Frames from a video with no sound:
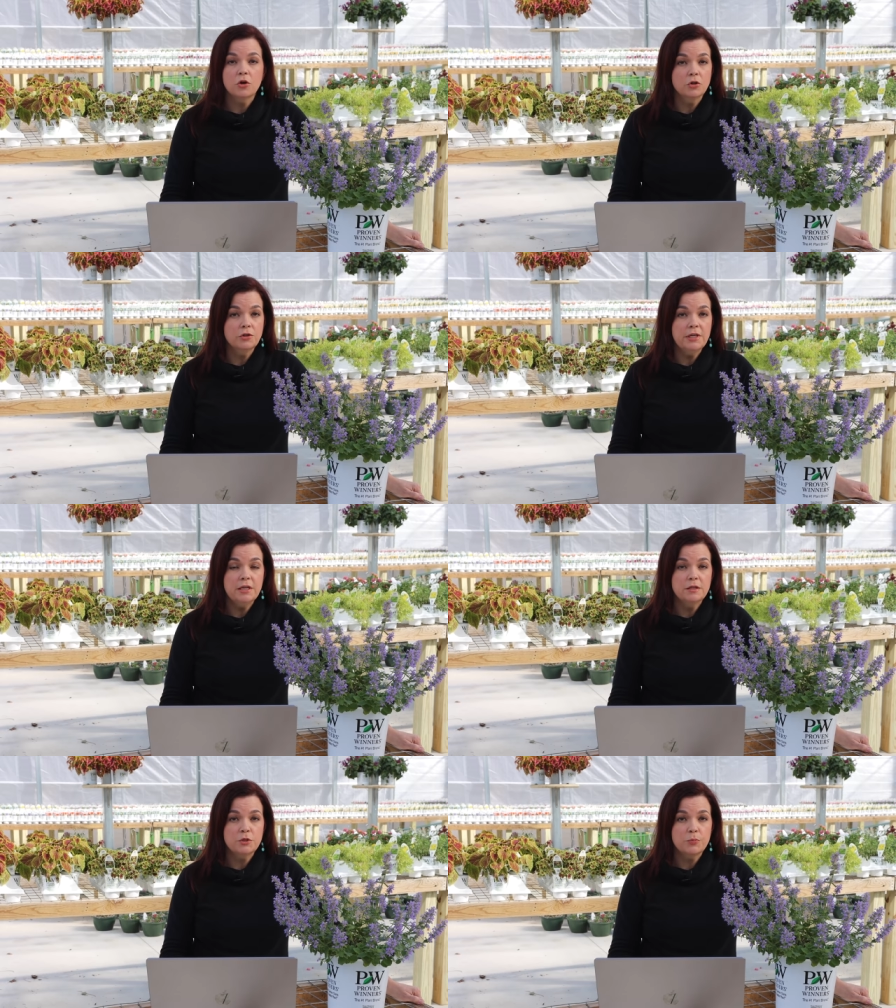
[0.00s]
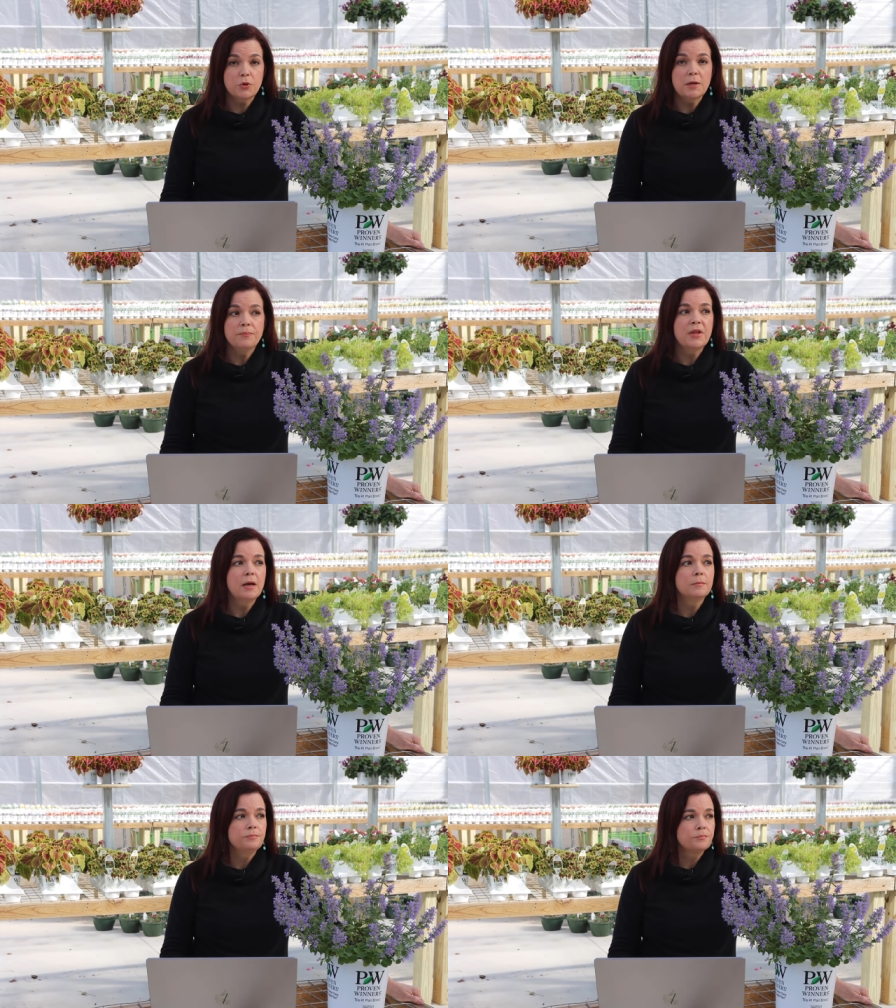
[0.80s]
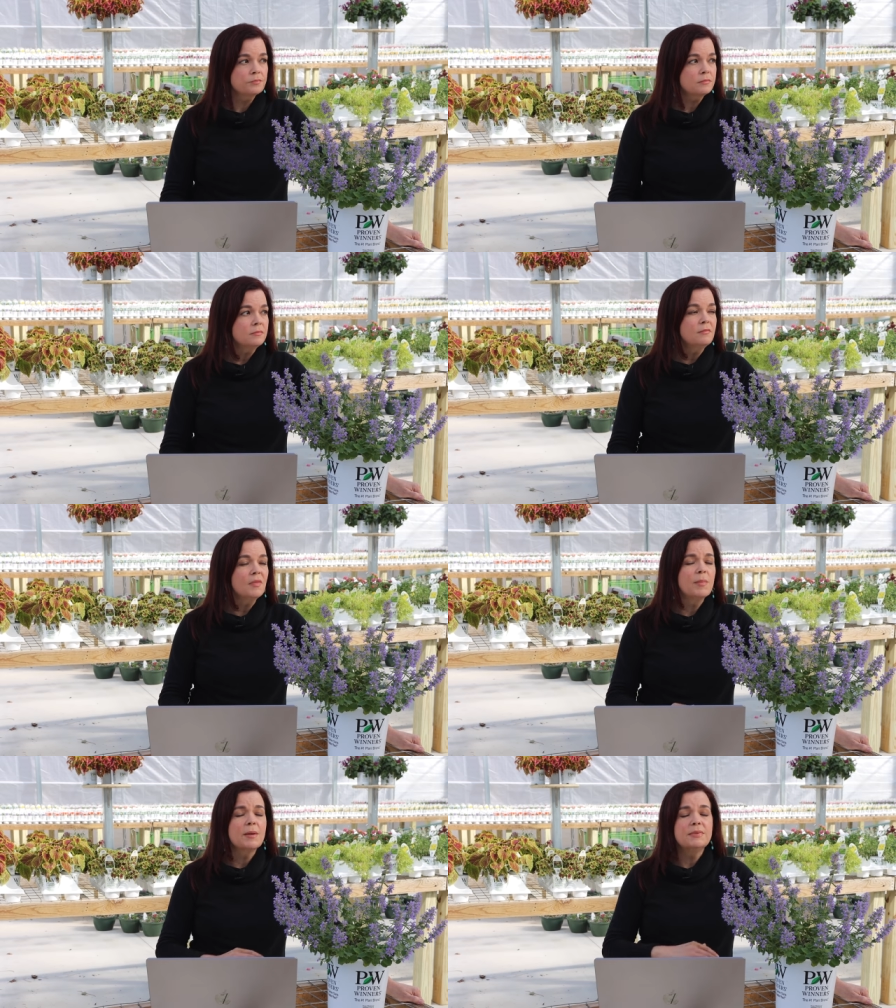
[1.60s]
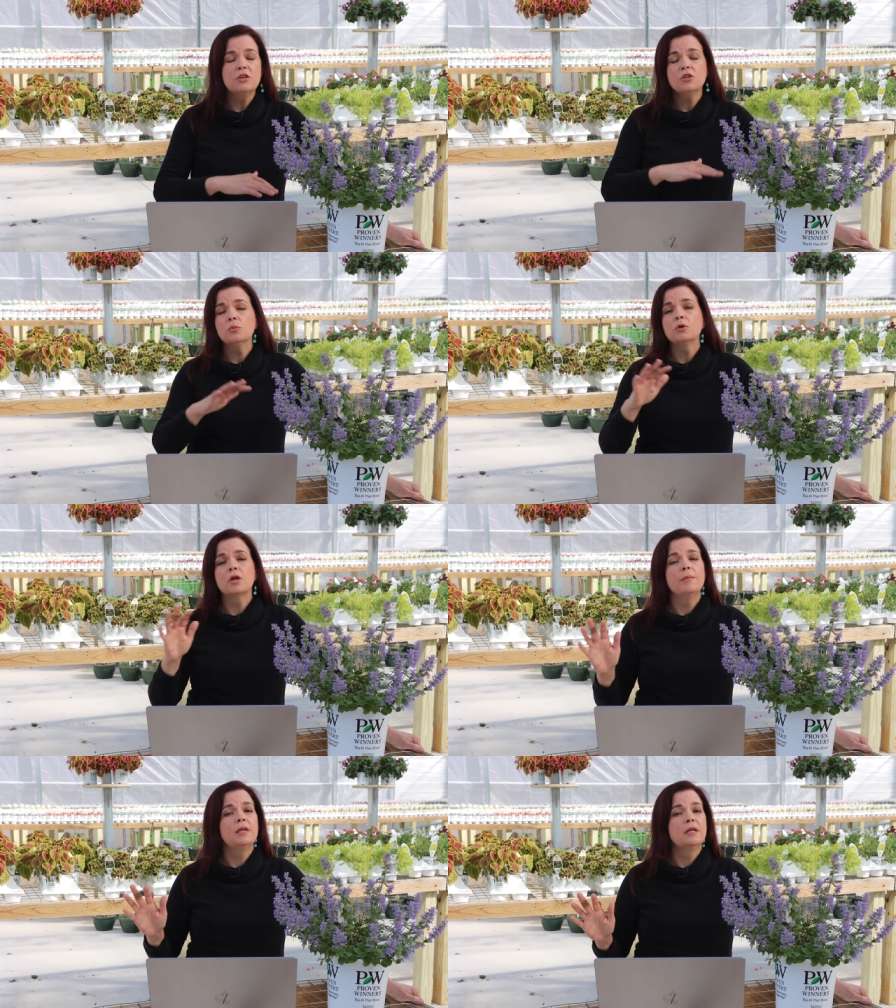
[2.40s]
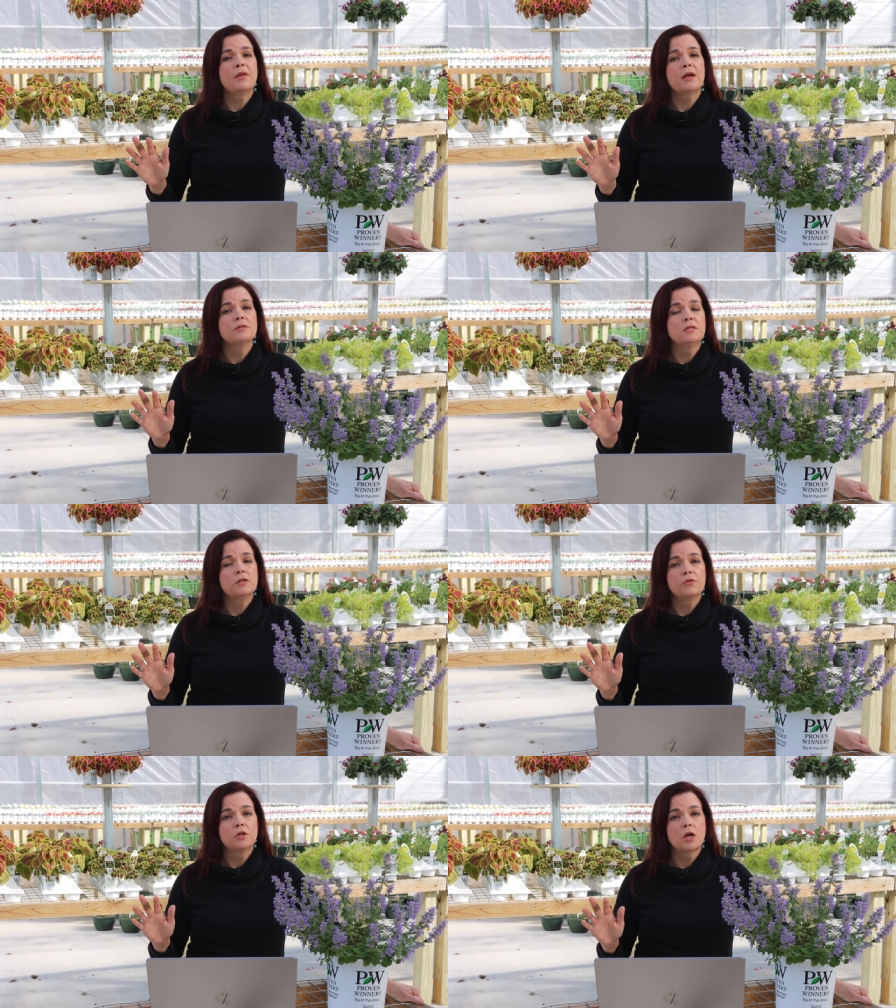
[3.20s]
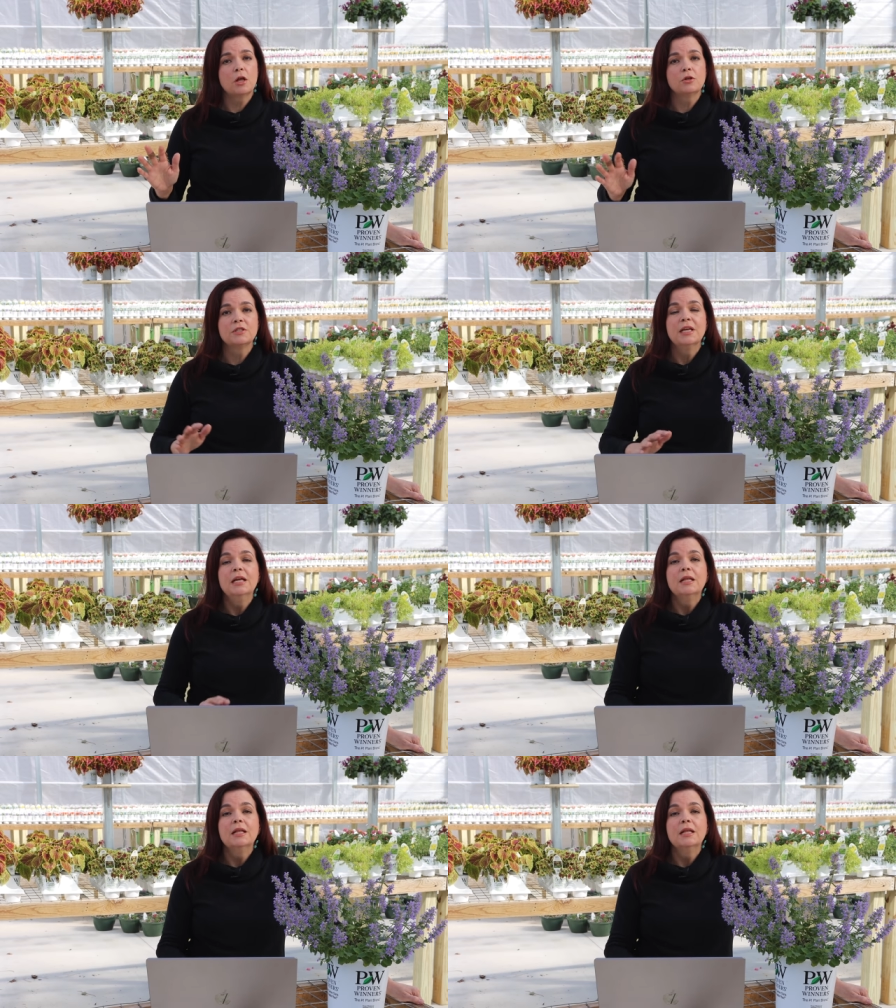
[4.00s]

early in the spring. Now, Baptisia will come in a thousand different colors.